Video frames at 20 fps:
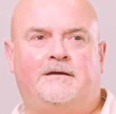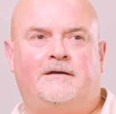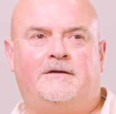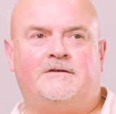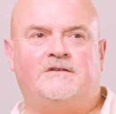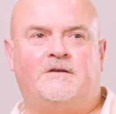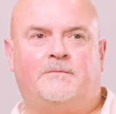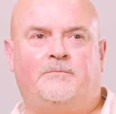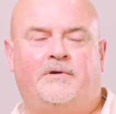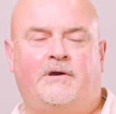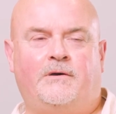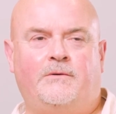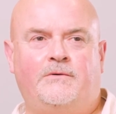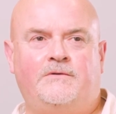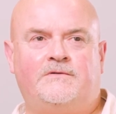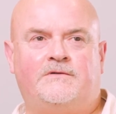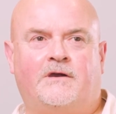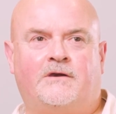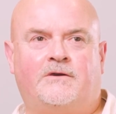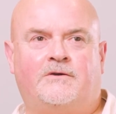
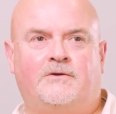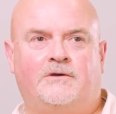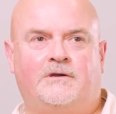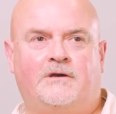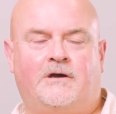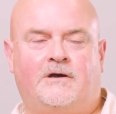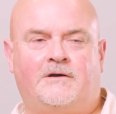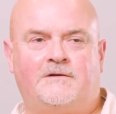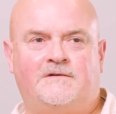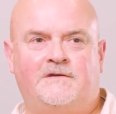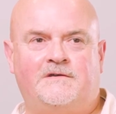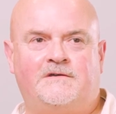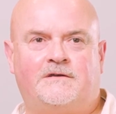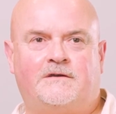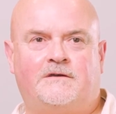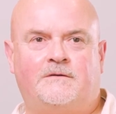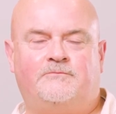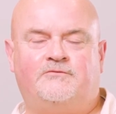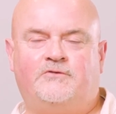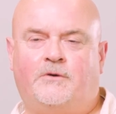suppose a good artist
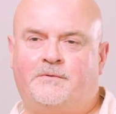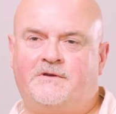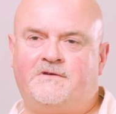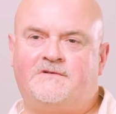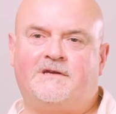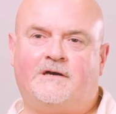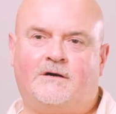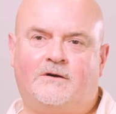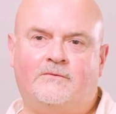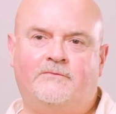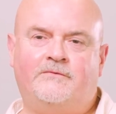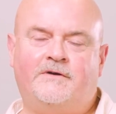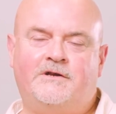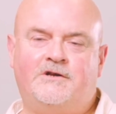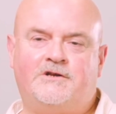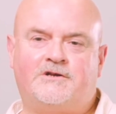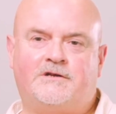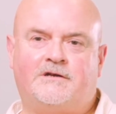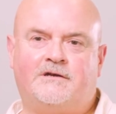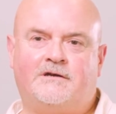could probably
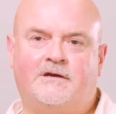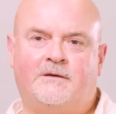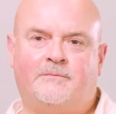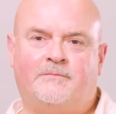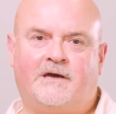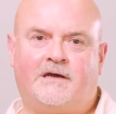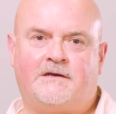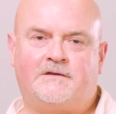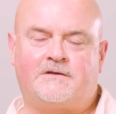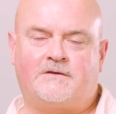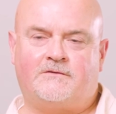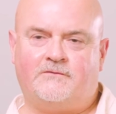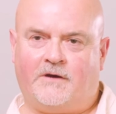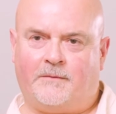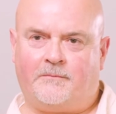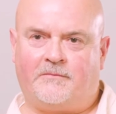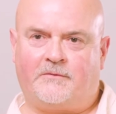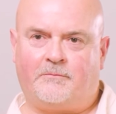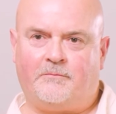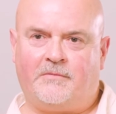salvage a bad
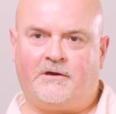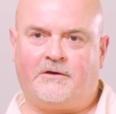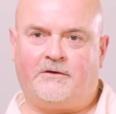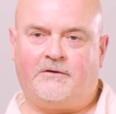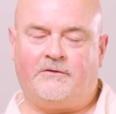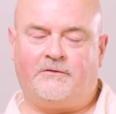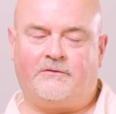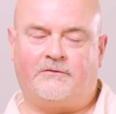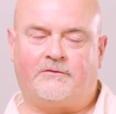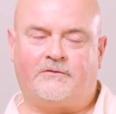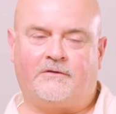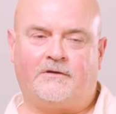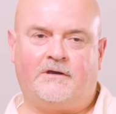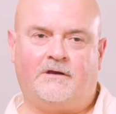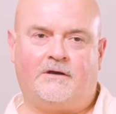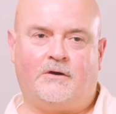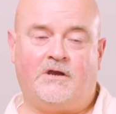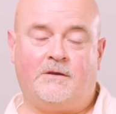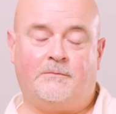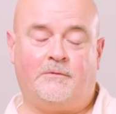script, because you
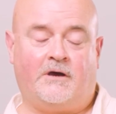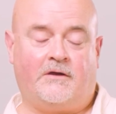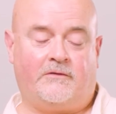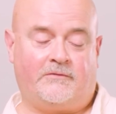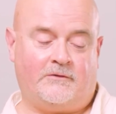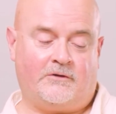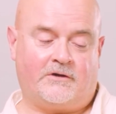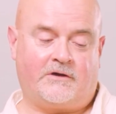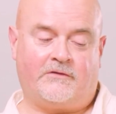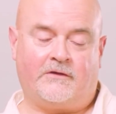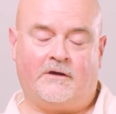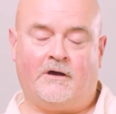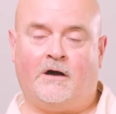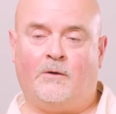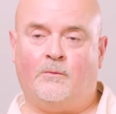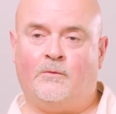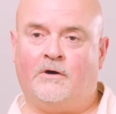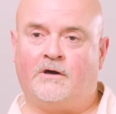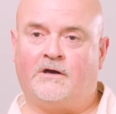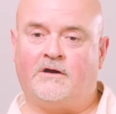might look at the
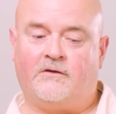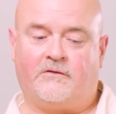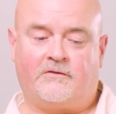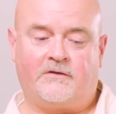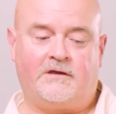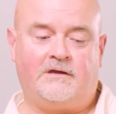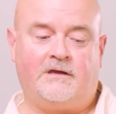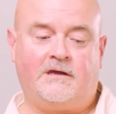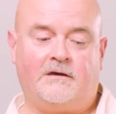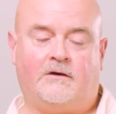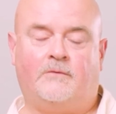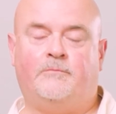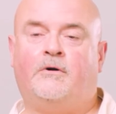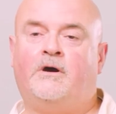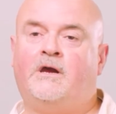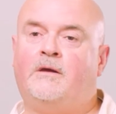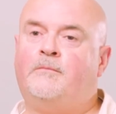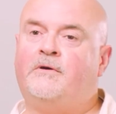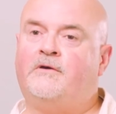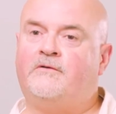artwork and think, yeah, I'll
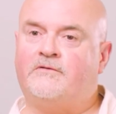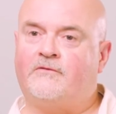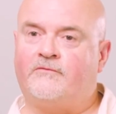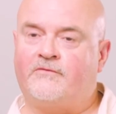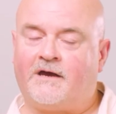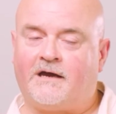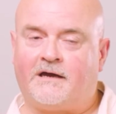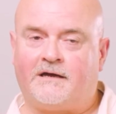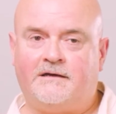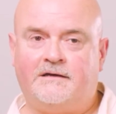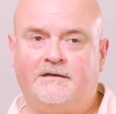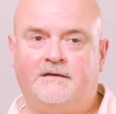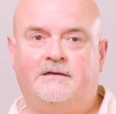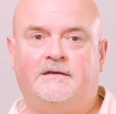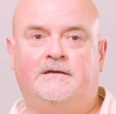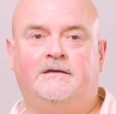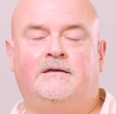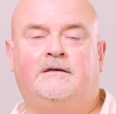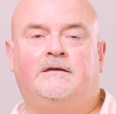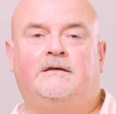buy it because of that.
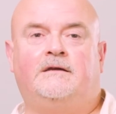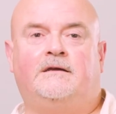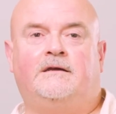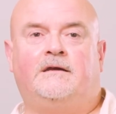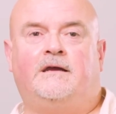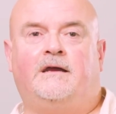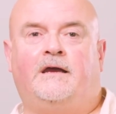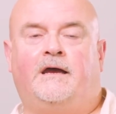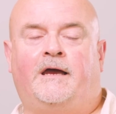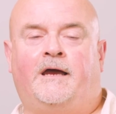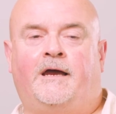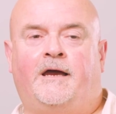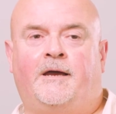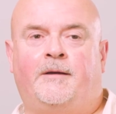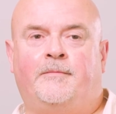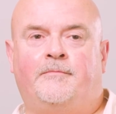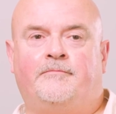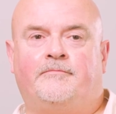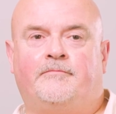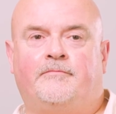
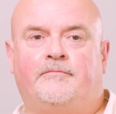But